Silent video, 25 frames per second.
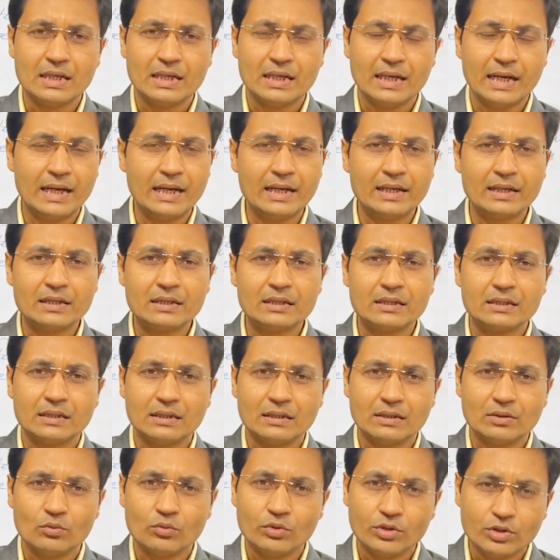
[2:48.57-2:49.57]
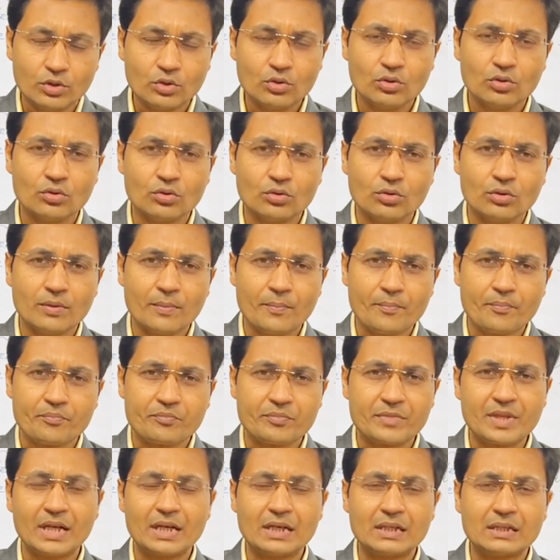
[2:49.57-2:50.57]
And we know
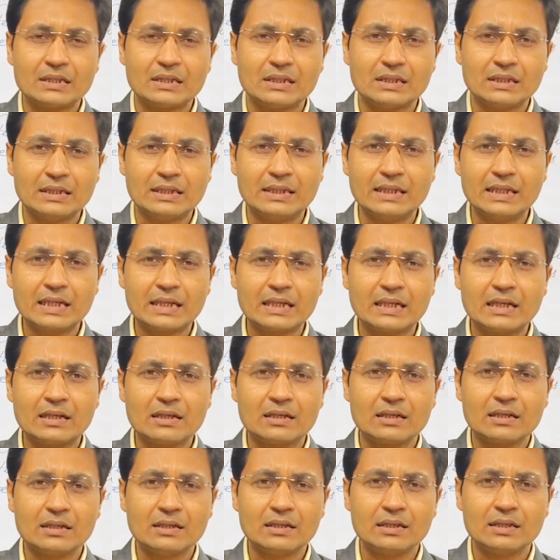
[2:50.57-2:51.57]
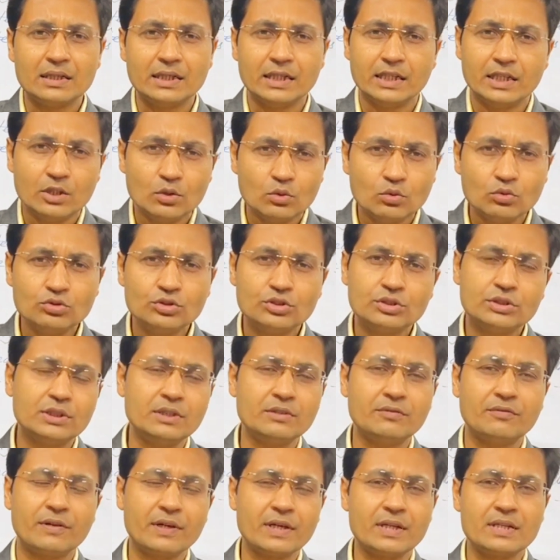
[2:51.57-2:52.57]
that there are huge
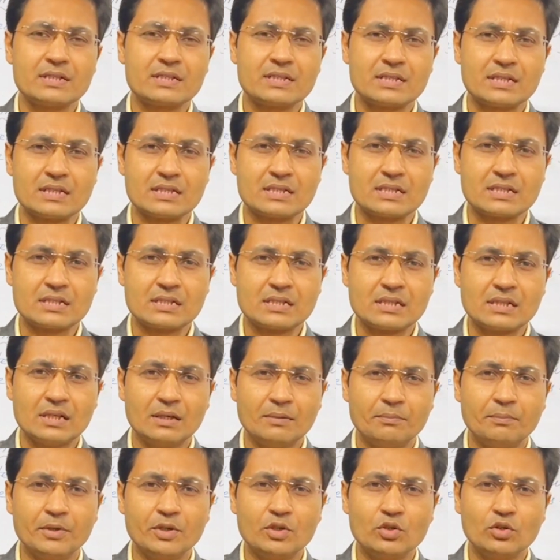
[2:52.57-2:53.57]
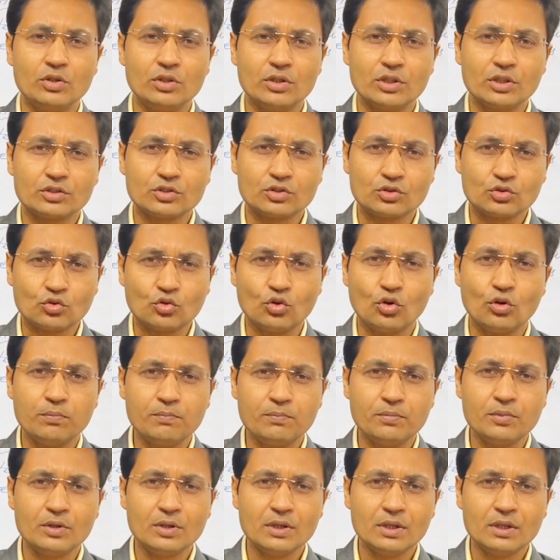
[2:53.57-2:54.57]
differences between the
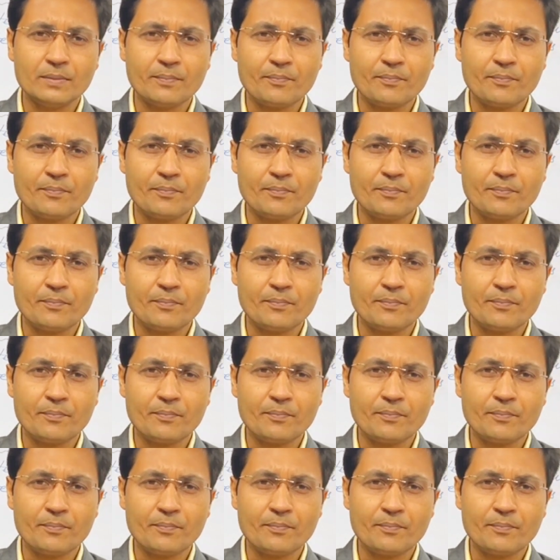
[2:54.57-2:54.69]
scope